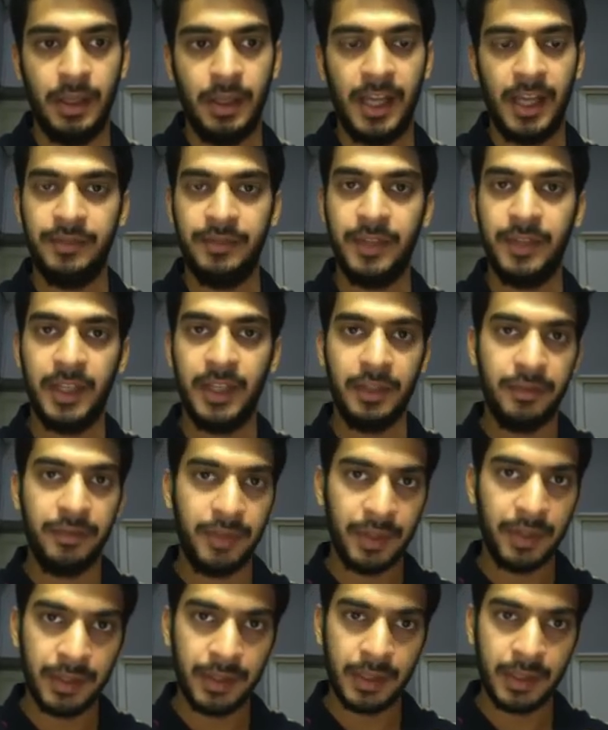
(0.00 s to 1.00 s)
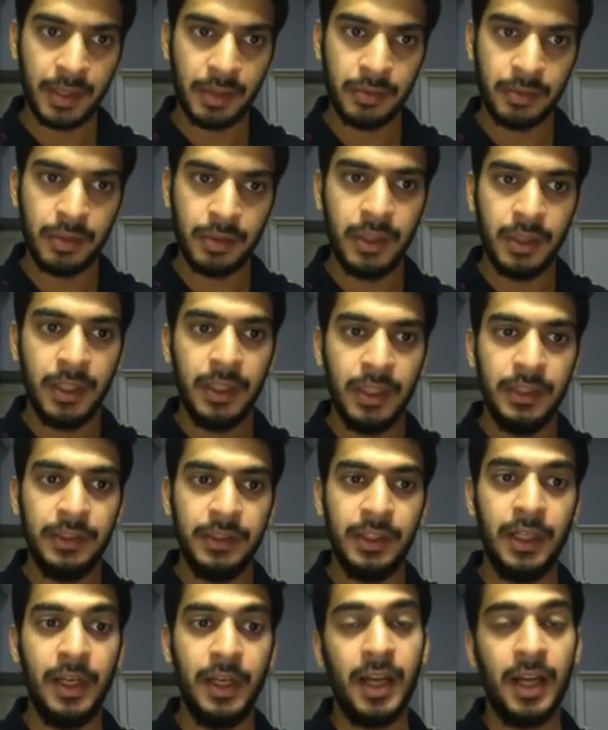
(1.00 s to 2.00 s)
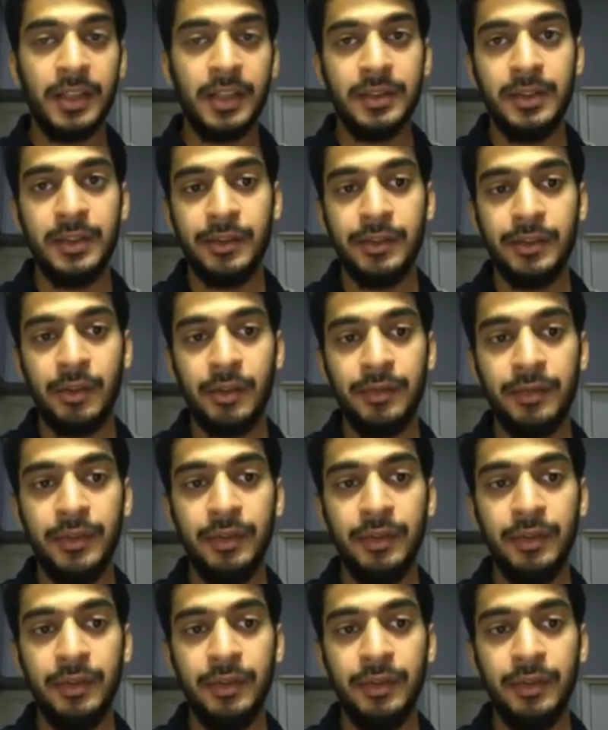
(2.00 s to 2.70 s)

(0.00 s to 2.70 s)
As we can figure it out, the last letter of the